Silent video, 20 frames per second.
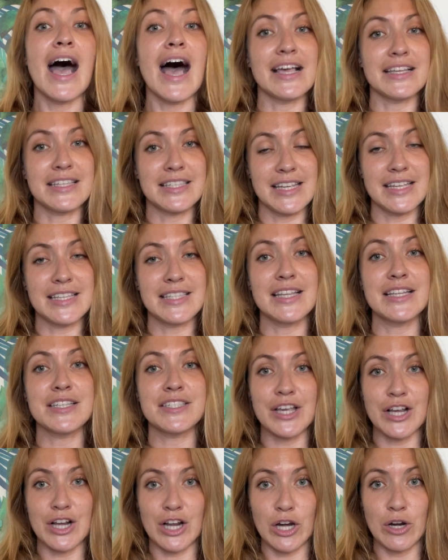Assistance
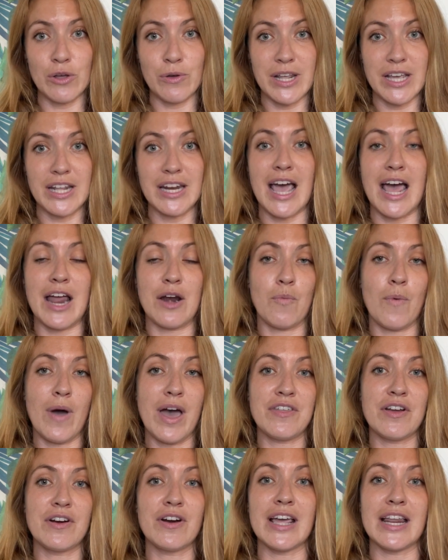included and
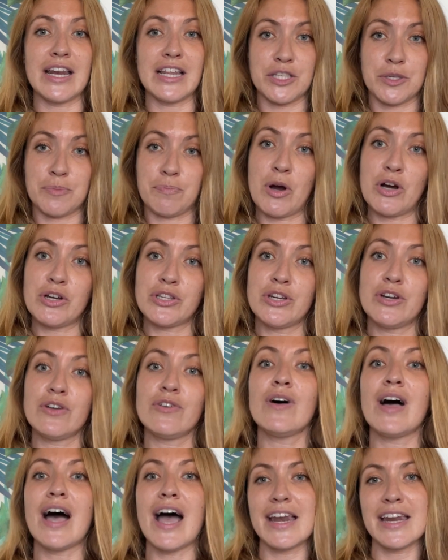whether it is
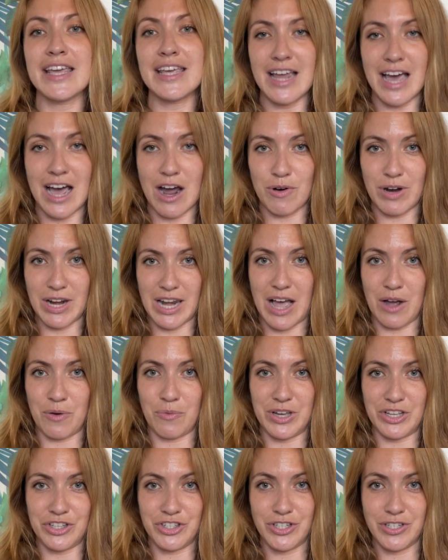personal and in our
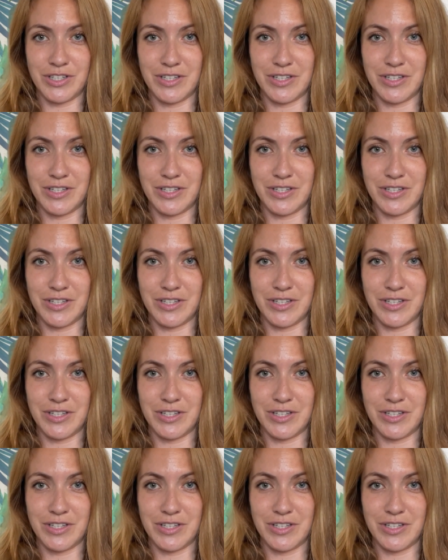language.